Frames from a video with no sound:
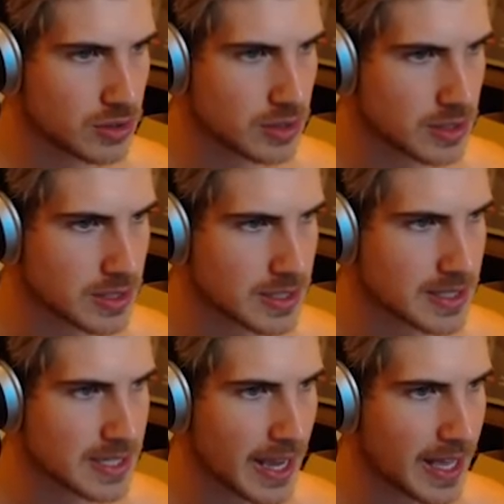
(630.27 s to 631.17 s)

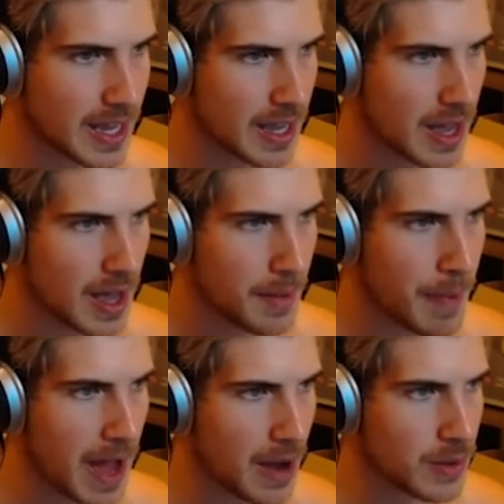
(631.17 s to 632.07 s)
psychic
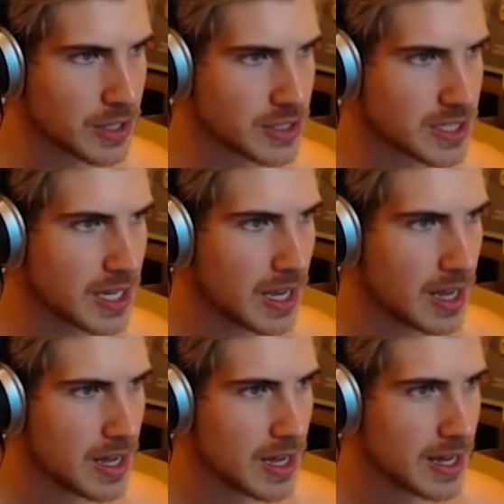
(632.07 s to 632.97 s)
powers.
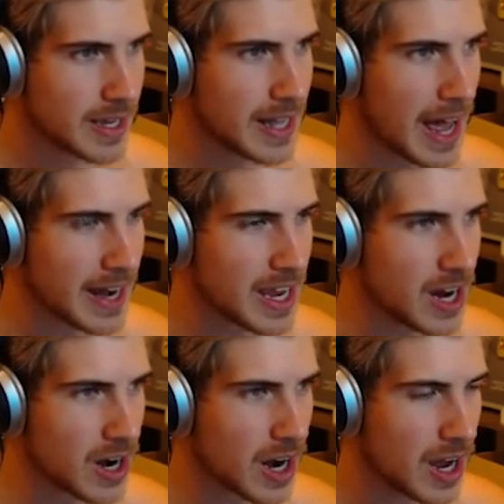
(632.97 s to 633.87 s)
Get out of
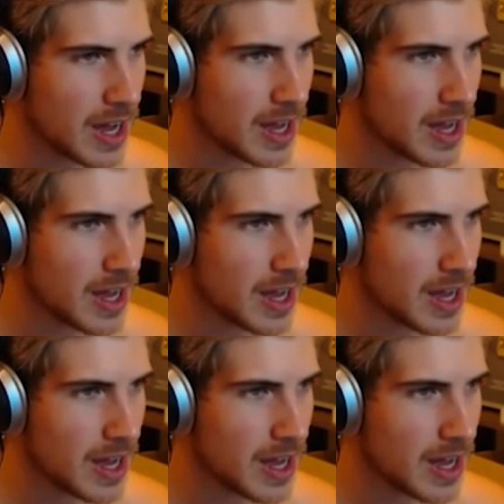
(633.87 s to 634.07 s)
here.